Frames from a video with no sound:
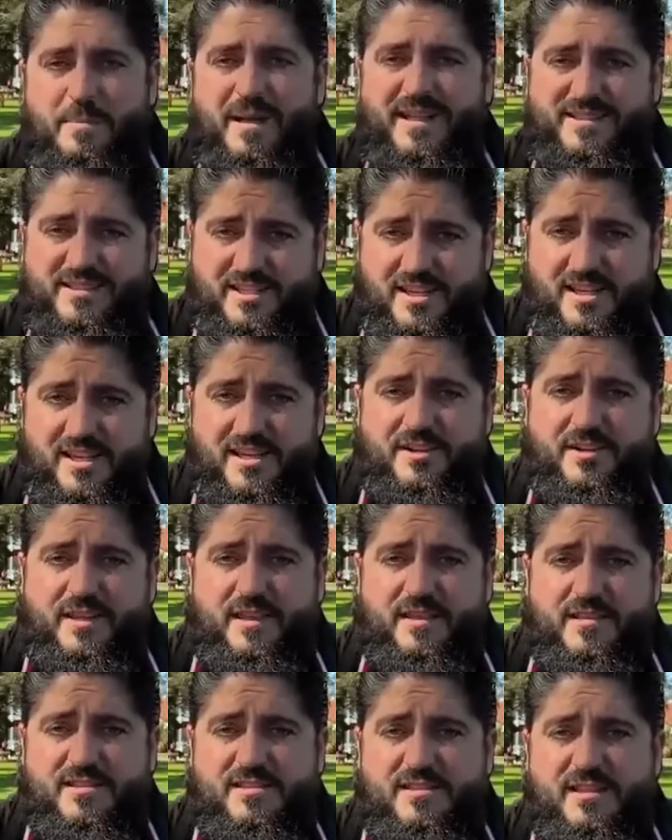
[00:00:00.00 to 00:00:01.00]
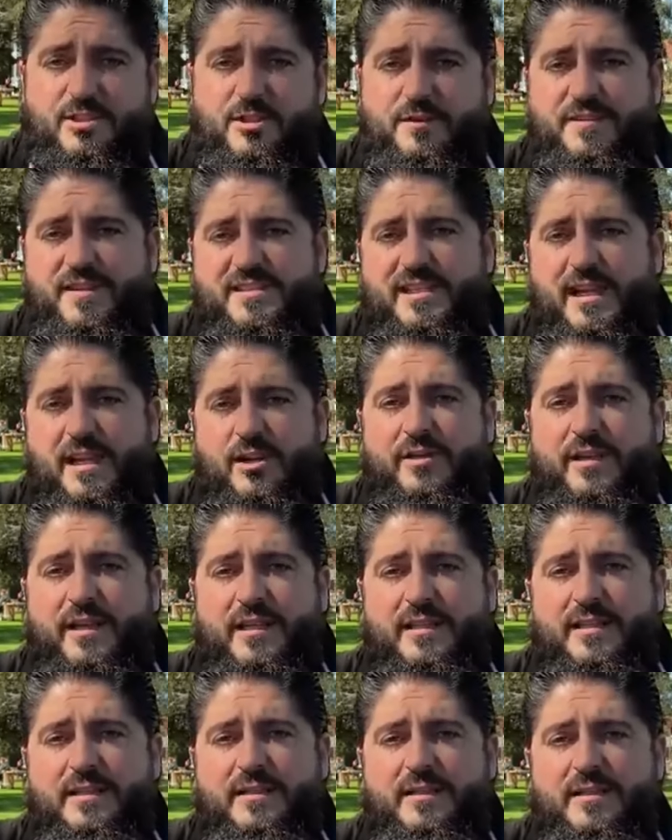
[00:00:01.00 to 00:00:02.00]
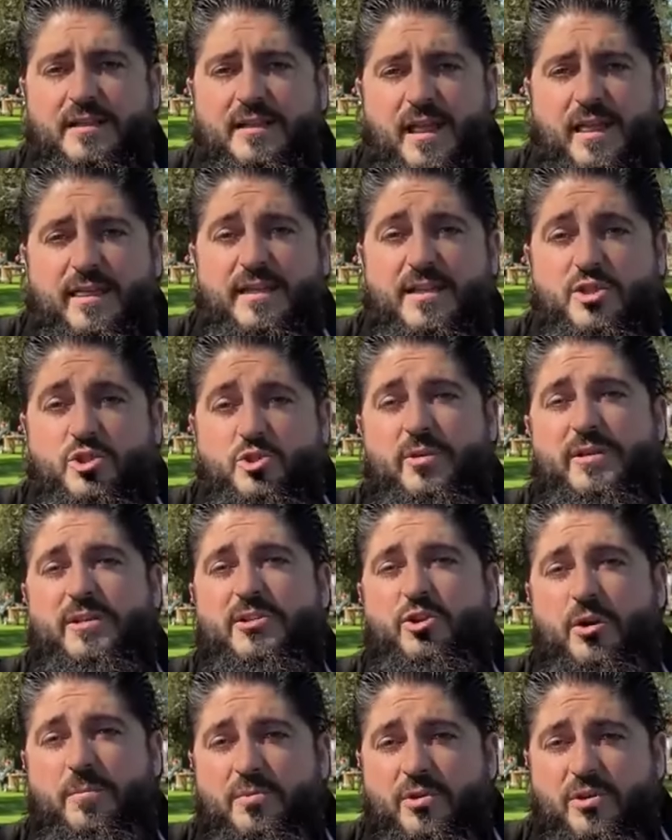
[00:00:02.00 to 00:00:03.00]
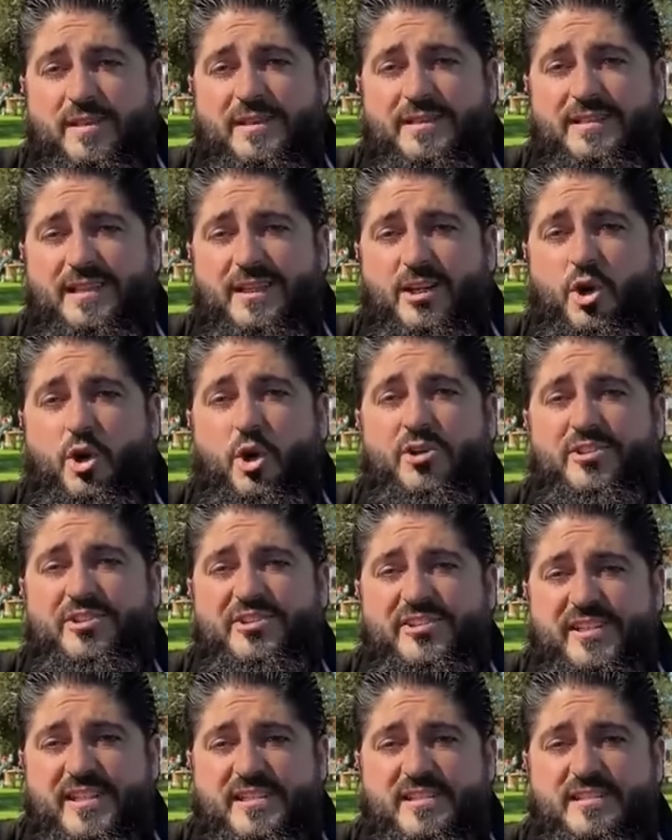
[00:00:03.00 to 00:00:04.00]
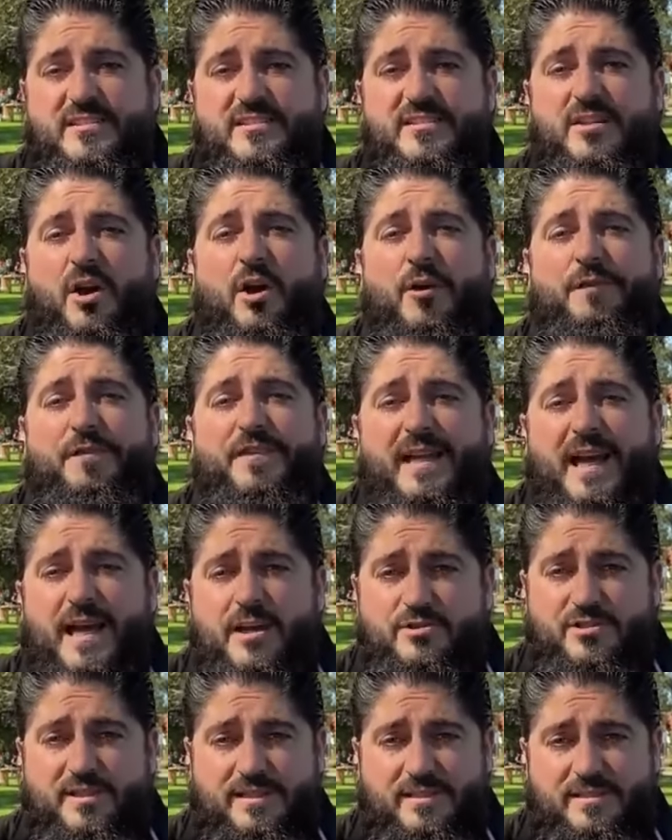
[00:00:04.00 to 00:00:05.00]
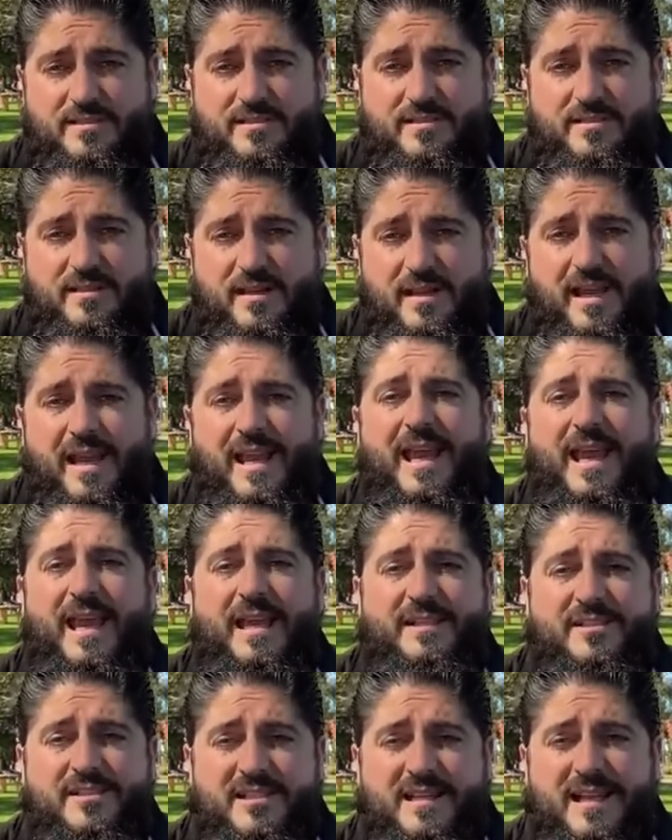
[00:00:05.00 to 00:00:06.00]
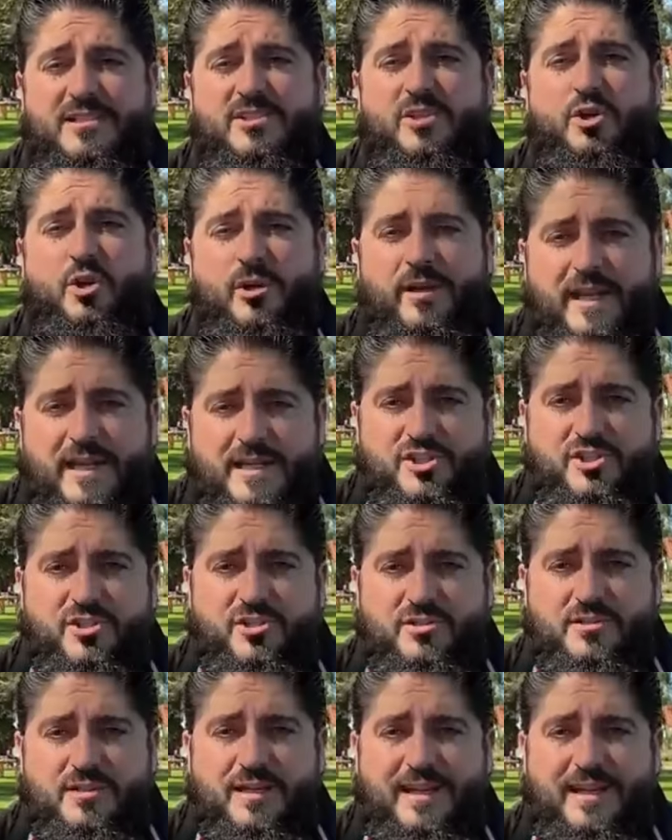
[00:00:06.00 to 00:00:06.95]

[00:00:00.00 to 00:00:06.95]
But here in the city of Thessaloniki, the Jewish community consists of thousands, and such connection